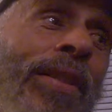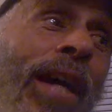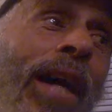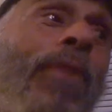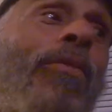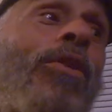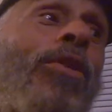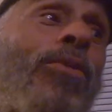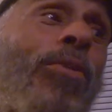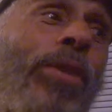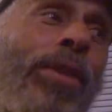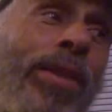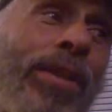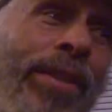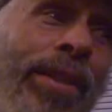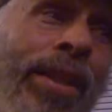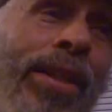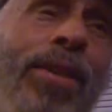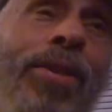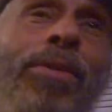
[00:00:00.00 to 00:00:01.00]
That was what the
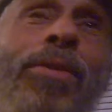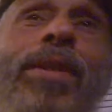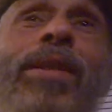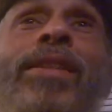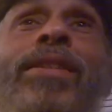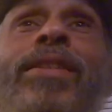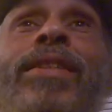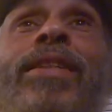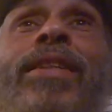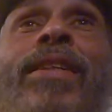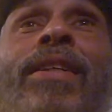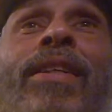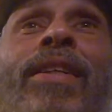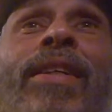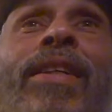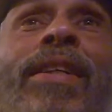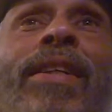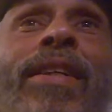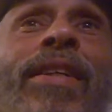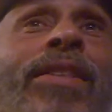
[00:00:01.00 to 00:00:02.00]
deal was.
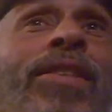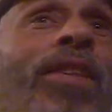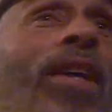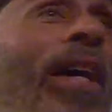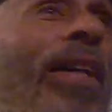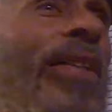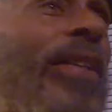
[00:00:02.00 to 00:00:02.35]
So I